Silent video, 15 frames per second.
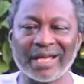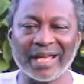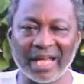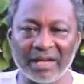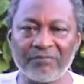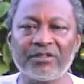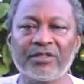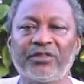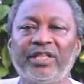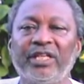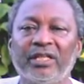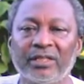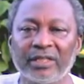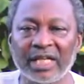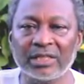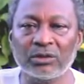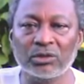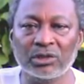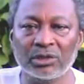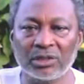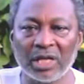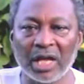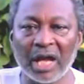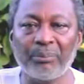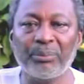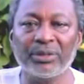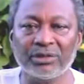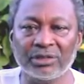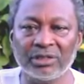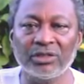everything that
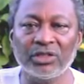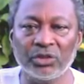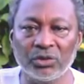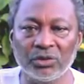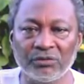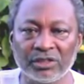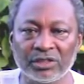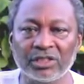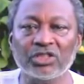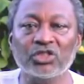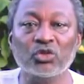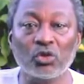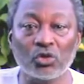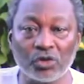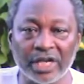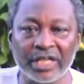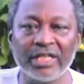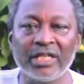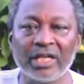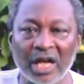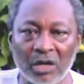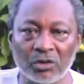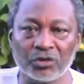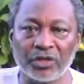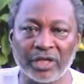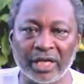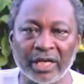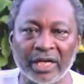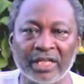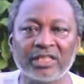happens in the universe is already out
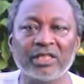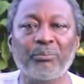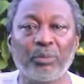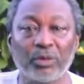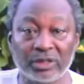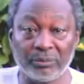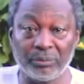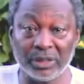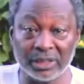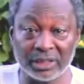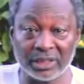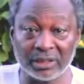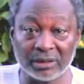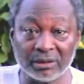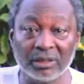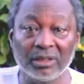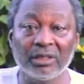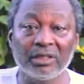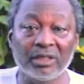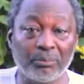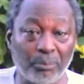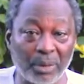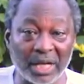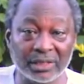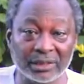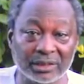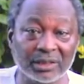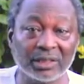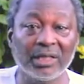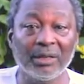there as a possibility. The
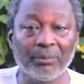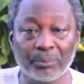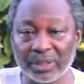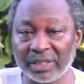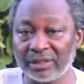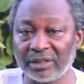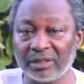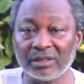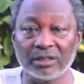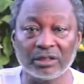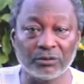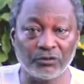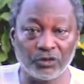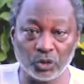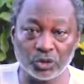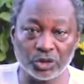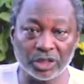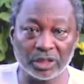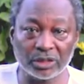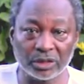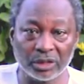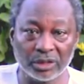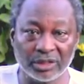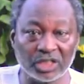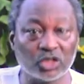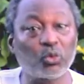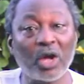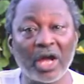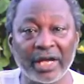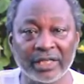past, present, future.
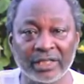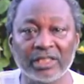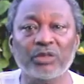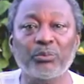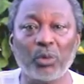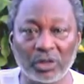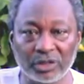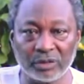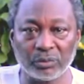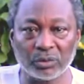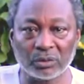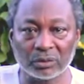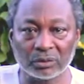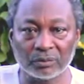That's why it is possible